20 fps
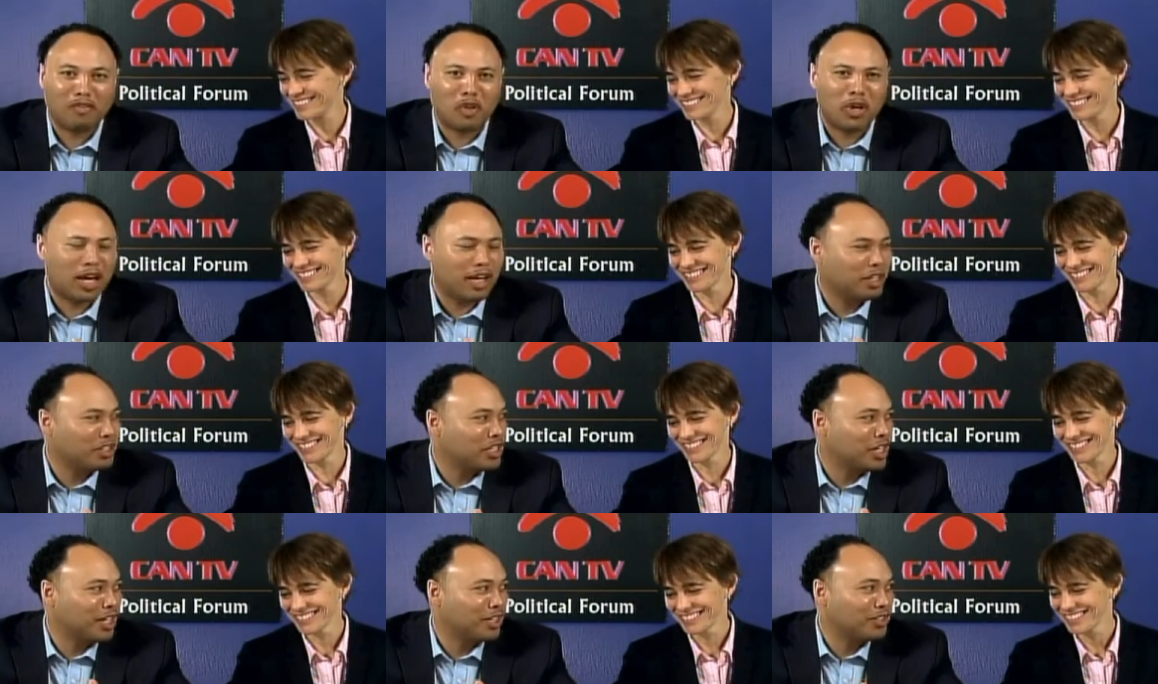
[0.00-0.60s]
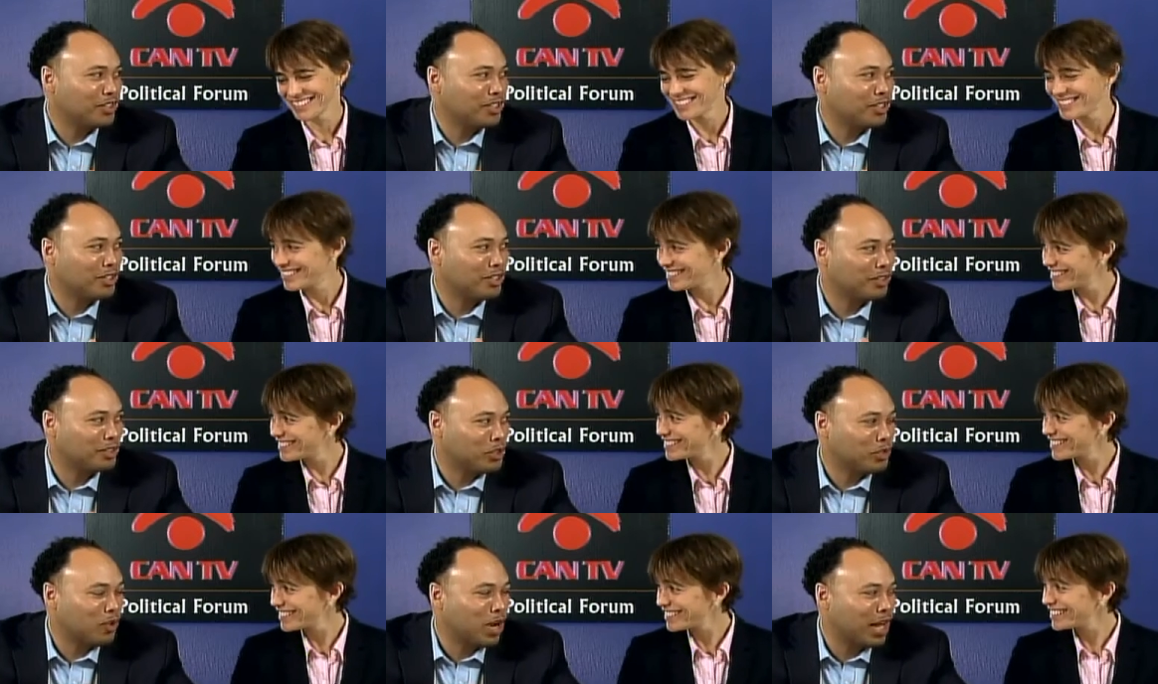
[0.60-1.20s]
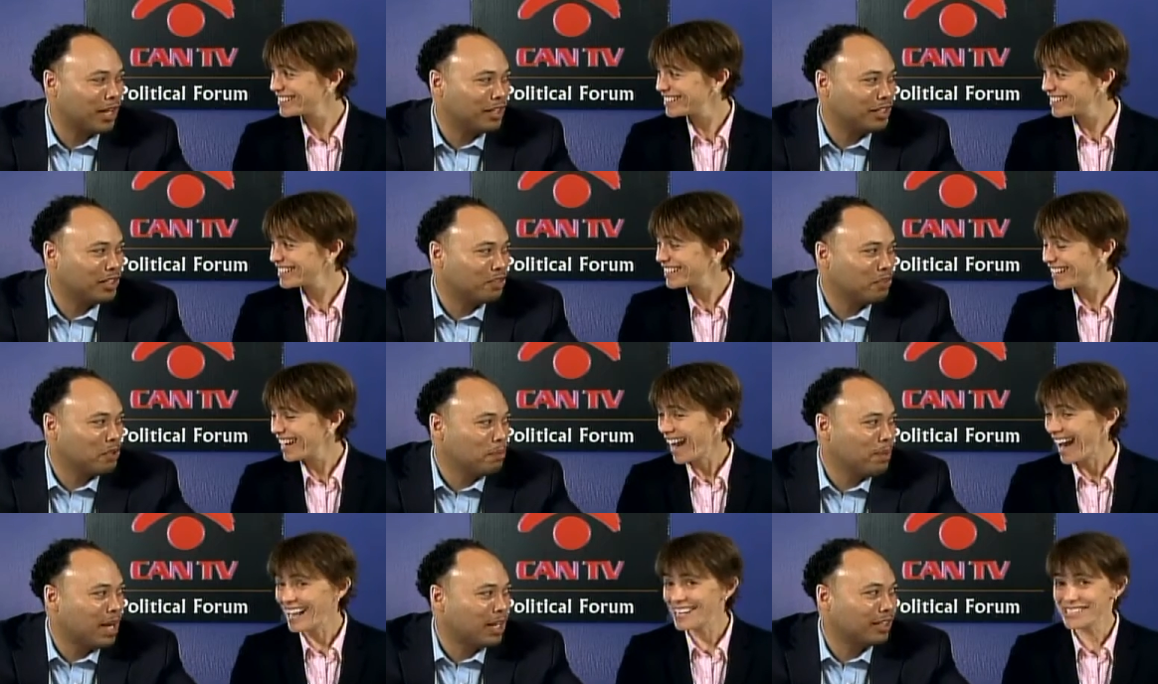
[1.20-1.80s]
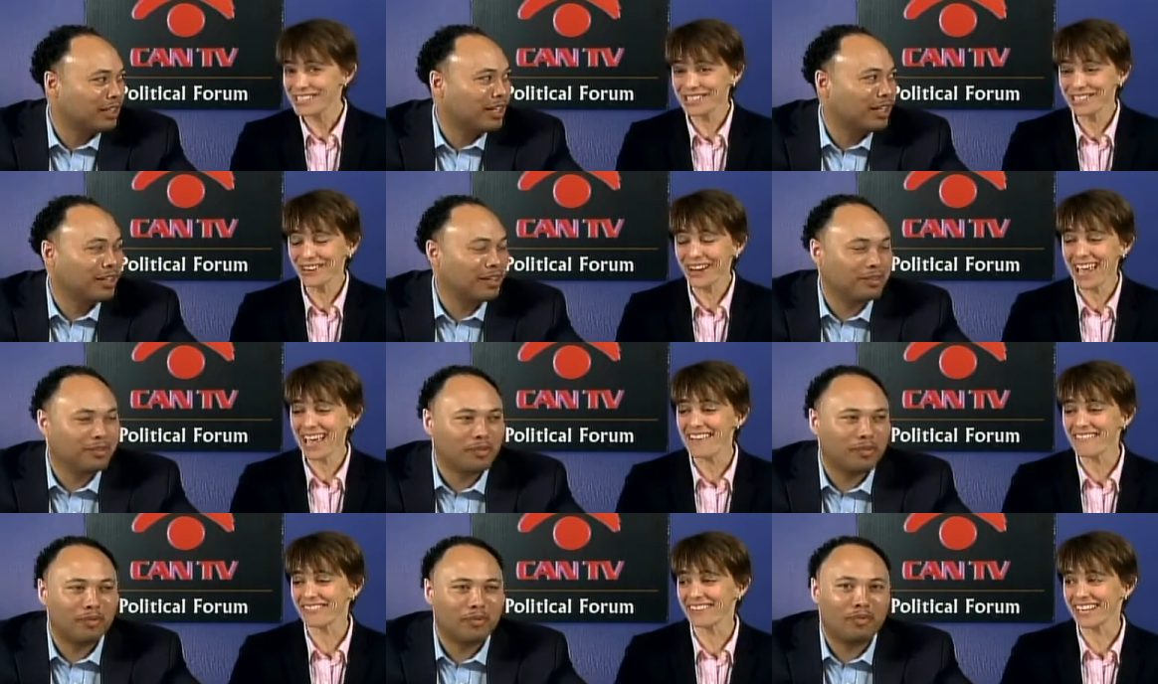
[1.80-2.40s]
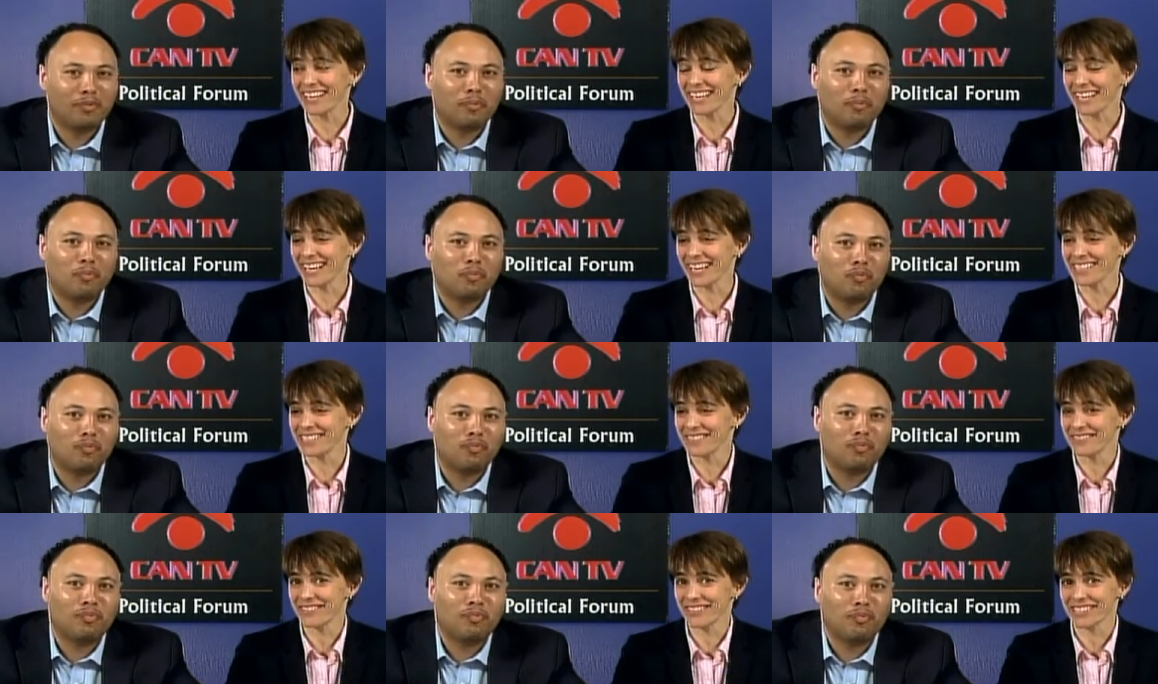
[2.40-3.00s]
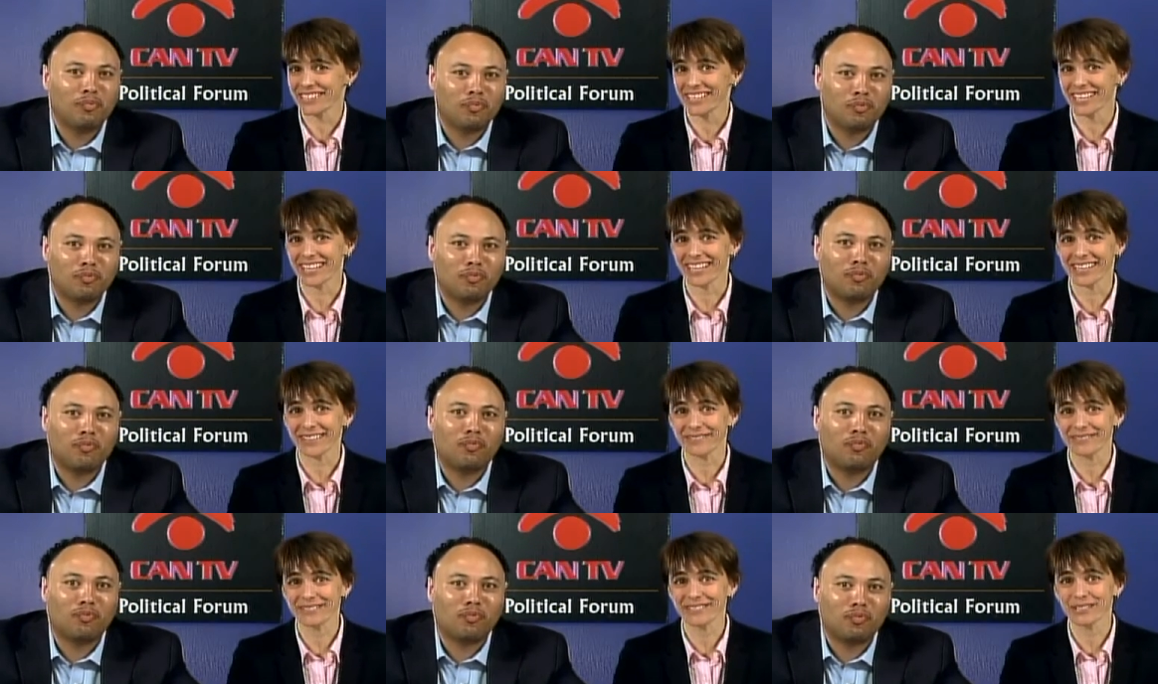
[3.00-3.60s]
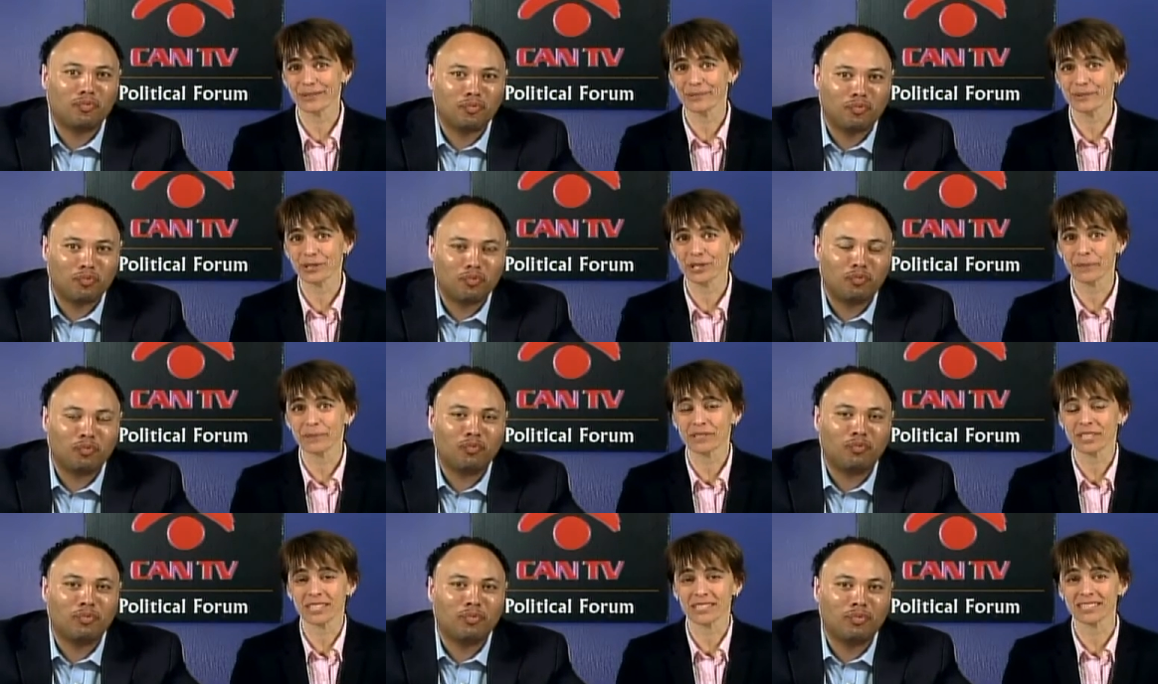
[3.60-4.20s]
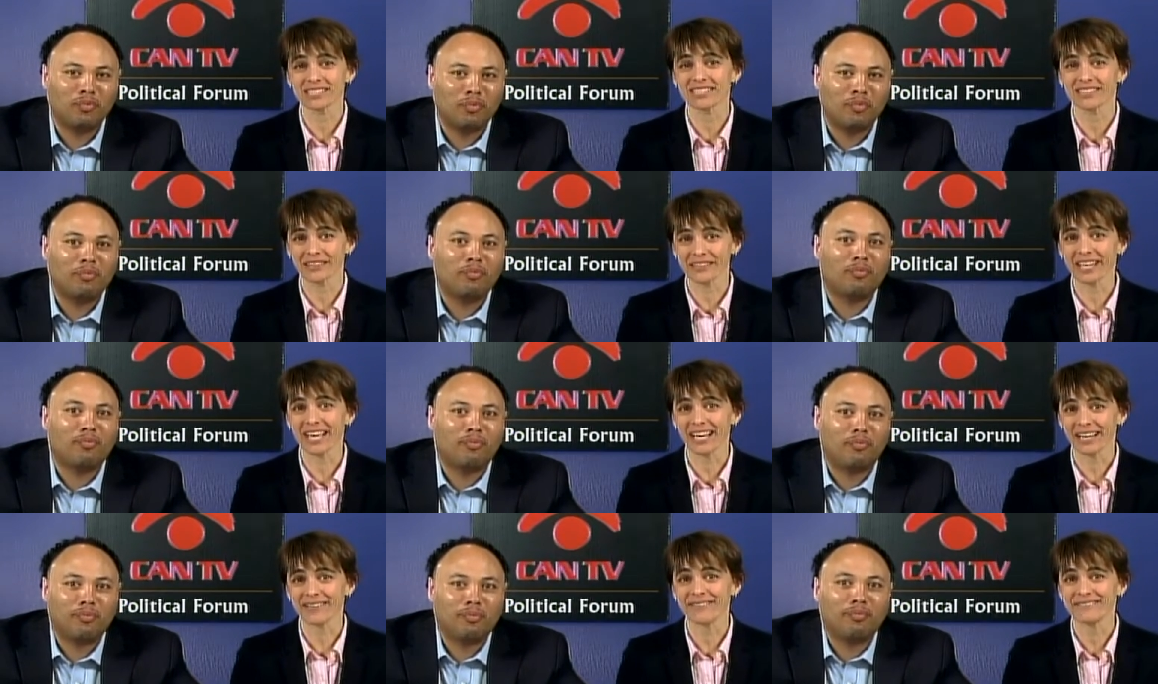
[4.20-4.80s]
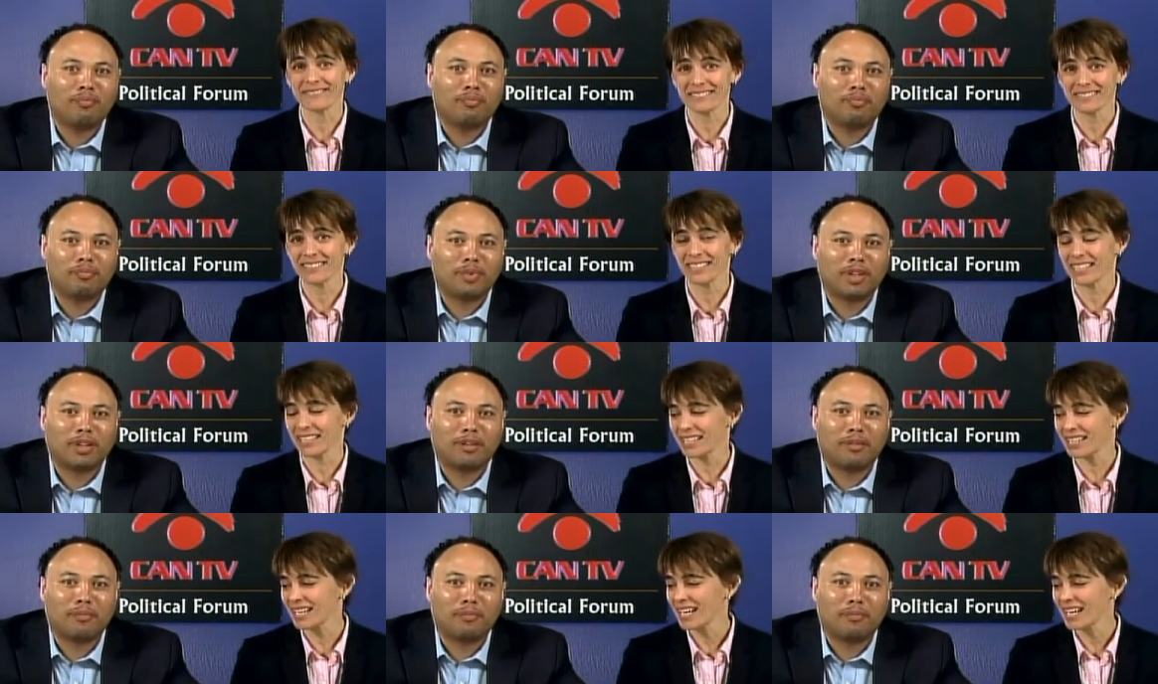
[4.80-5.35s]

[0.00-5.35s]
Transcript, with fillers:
Speaker 1: you had a chance to, to ride a Divvy bike? I do yet? have
Speaker 2: a Divvy uh, subscription, so yeah, yeah,